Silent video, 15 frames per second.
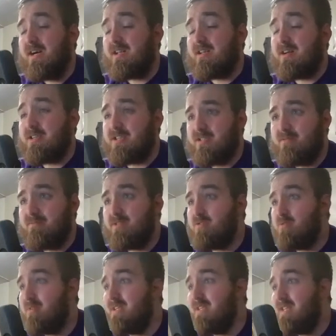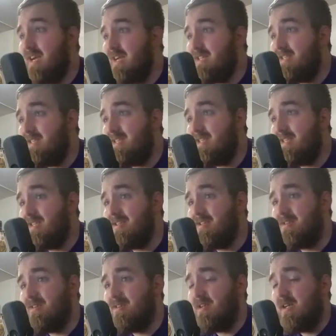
Lost to them in 2019.